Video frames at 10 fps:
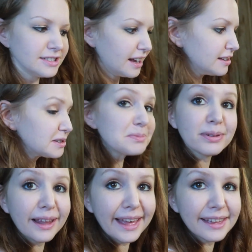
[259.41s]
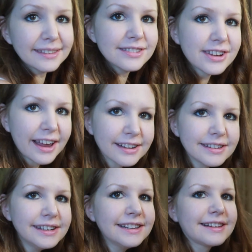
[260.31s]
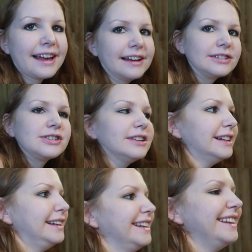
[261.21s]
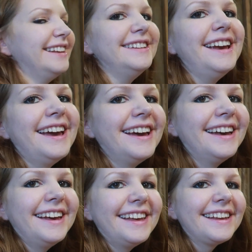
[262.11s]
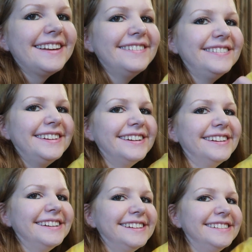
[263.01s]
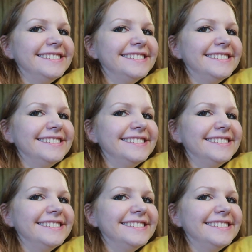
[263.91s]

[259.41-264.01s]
Change of plans. Jackson is actually come here.